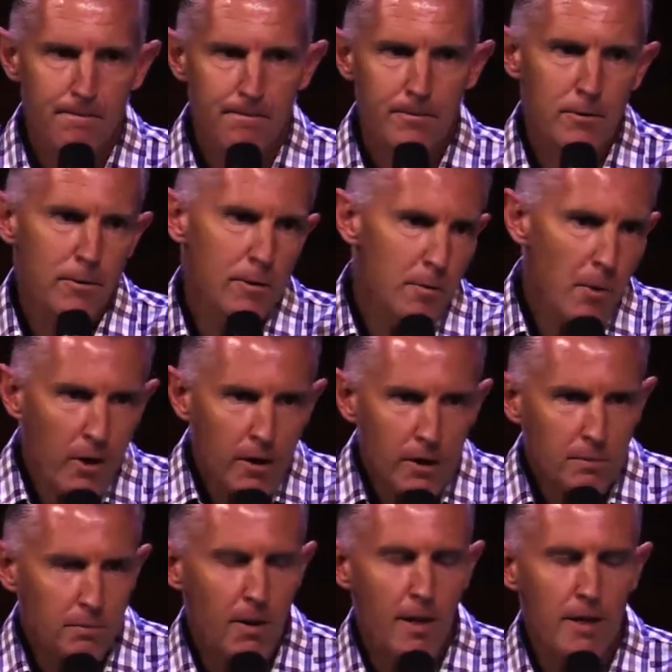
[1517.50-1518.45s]
to the
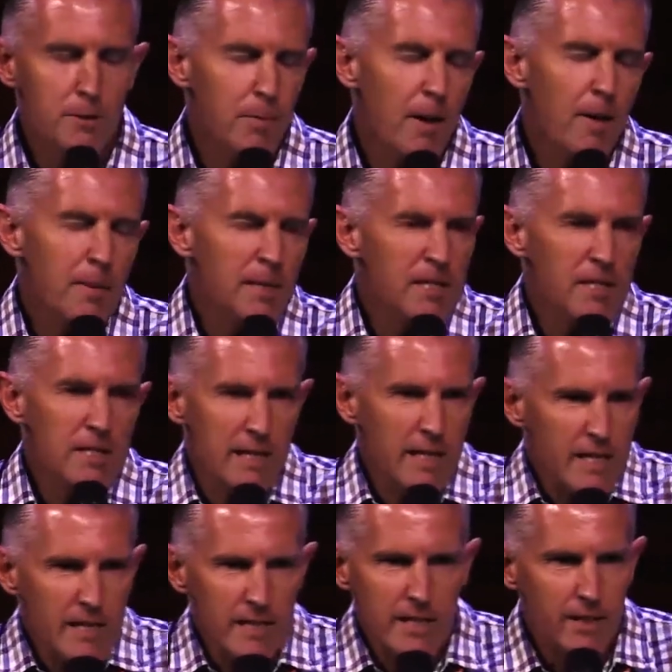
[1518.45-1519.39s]
marketplace. Maybe it's just
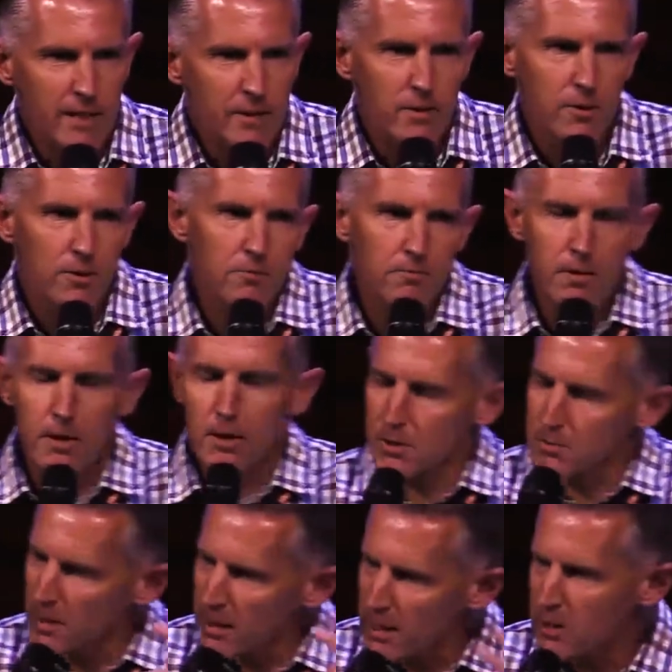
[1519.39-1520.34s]
easier to, because
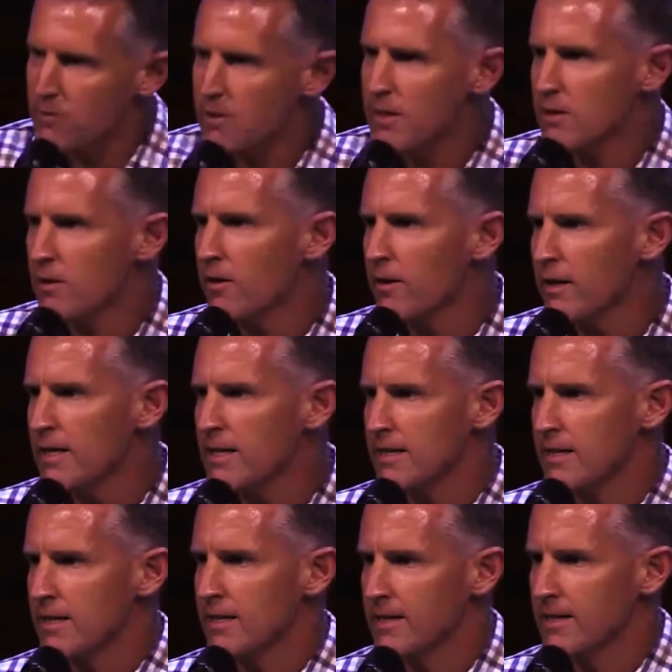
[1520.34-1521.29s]
ministry is not
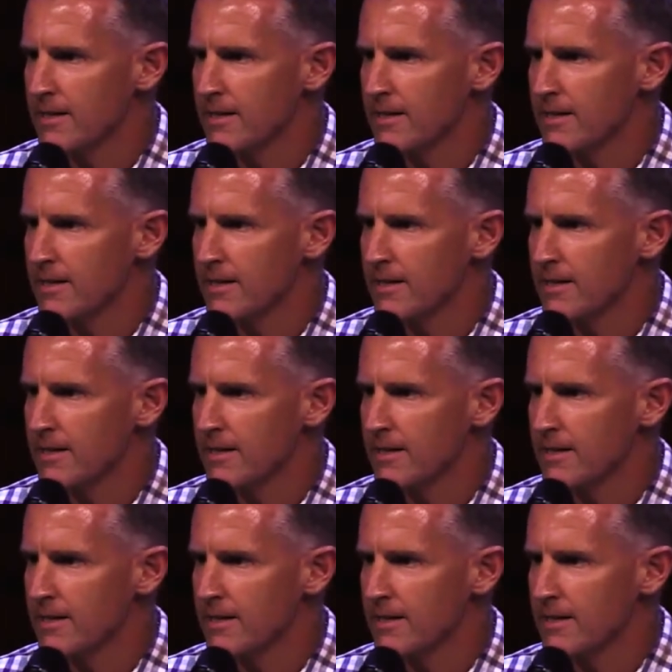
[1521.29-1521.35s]
easy.